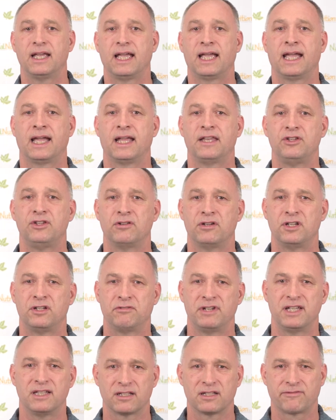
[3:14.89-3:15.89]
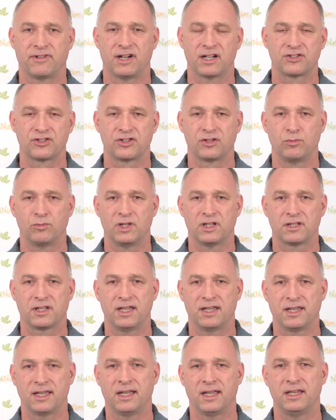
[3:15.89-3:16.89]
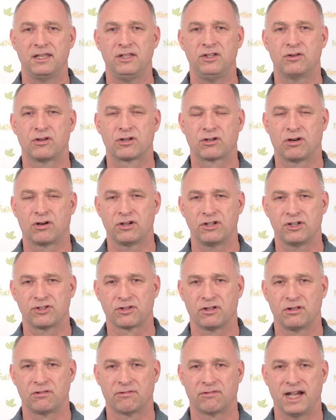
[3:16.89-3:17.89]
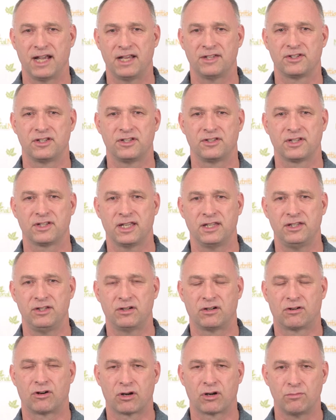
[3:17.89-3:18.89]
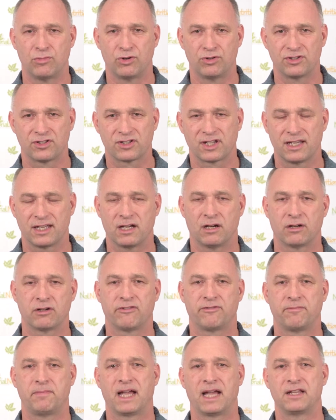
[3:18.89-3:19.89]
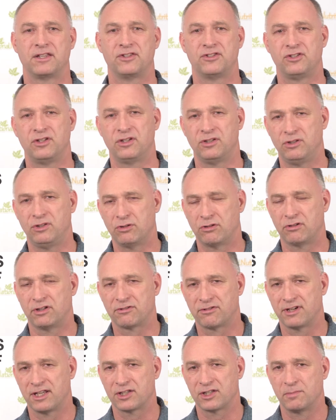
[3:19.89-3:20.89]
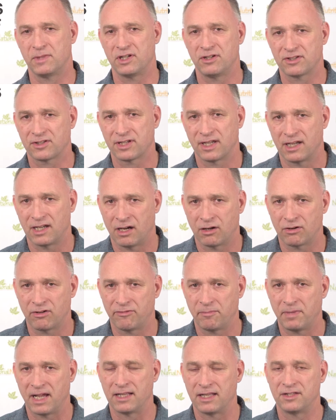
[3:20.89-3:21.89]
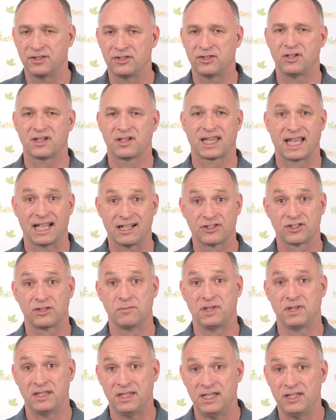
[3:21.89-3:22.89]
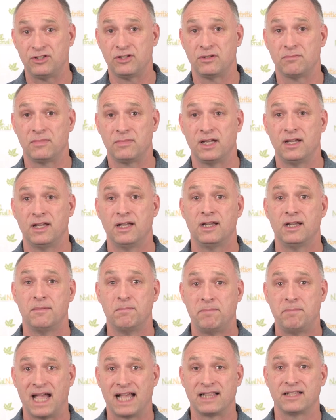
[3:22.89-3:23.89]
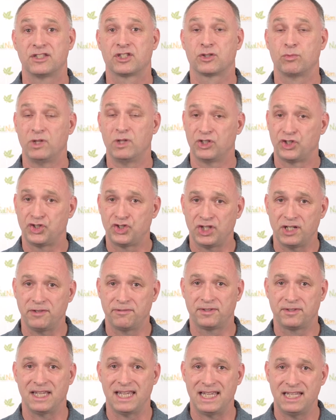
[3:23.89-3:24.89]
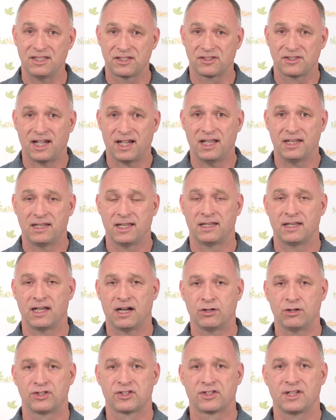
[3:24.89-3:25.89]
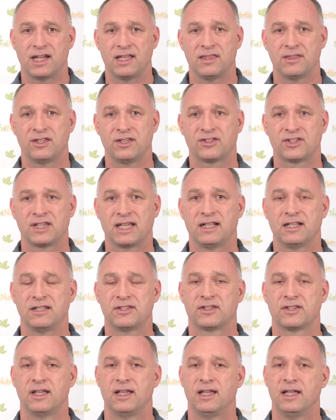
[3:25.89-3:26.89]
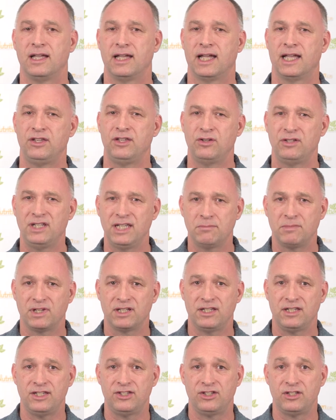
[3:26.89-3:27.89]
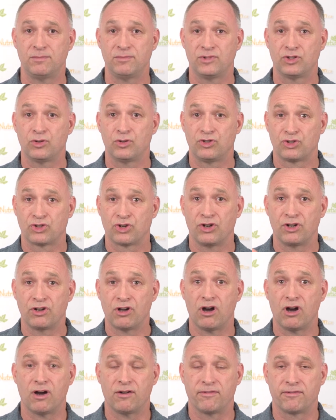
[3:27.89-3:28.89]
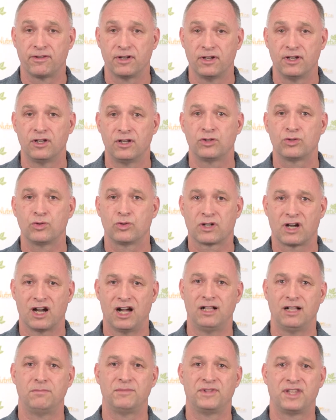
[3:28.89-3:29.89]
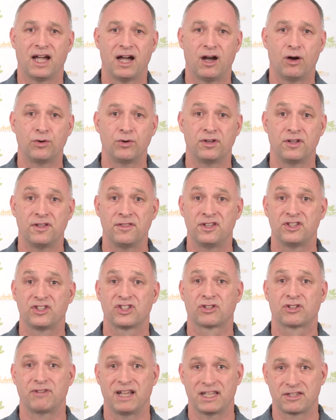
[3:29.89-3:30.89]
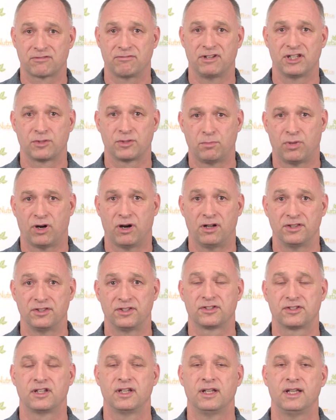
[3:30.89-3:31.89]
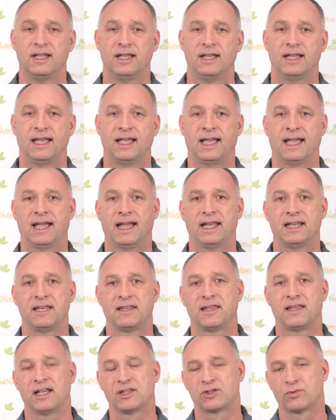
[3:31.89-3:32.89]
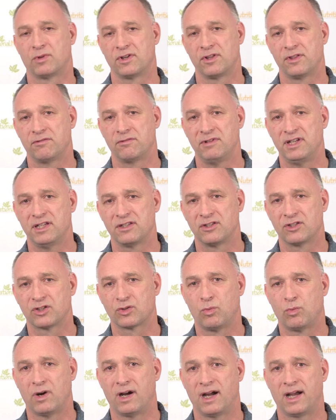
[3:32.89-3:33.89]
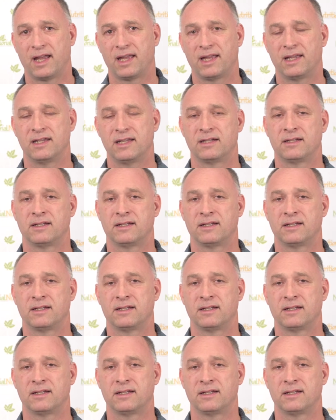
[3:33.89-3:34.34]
and your adrenal function will kick in, your cortisol rises, and your hormones get out of balance, your neurotransmitters get out of balance, your calcium-magnesium balance will shift inside and outside the cells, and you need magnesium to turn off, to calm down the stress response. And that's one of the reasons why